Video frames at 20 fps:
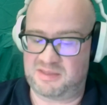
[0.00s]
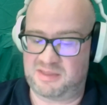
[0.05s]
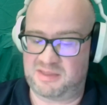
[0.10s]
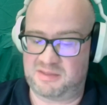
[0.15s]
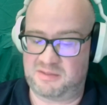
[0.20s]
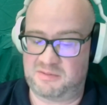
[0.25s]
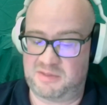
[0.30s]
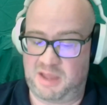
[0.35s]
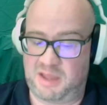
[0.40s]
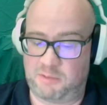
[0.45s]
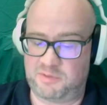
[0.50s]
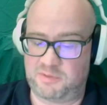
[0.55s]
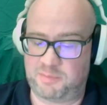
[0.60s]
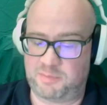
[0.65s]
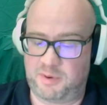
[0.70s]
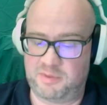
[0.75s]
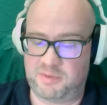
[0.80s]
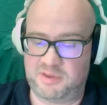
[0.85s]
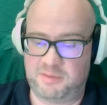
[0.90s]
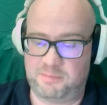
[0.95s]
that was
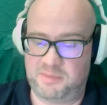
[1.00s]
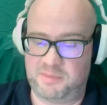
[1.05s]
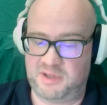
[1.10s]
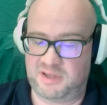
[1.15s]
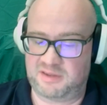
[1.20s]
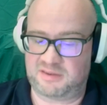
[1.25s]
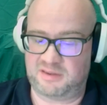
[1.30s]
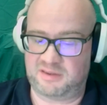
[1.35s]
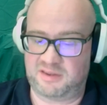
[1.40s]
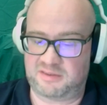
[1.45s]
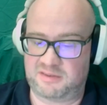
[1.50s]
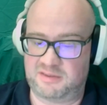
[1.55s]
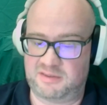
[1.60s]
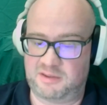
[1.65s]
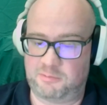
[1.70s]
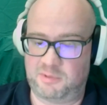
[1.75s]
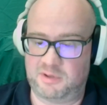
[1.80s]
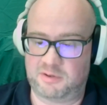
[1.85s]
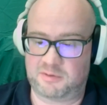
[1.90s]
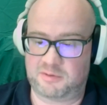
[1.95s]
probably the biggest lesson that
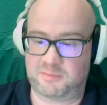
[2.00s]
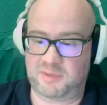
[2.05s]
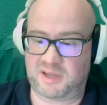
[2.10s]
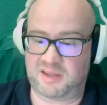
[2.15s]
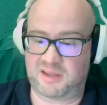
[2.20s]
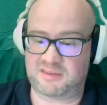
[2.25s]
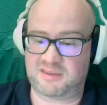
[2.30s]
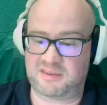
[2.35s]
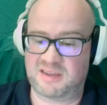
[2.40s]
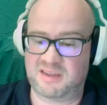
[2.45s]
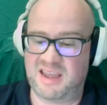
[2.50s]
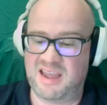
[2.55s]
we learned because,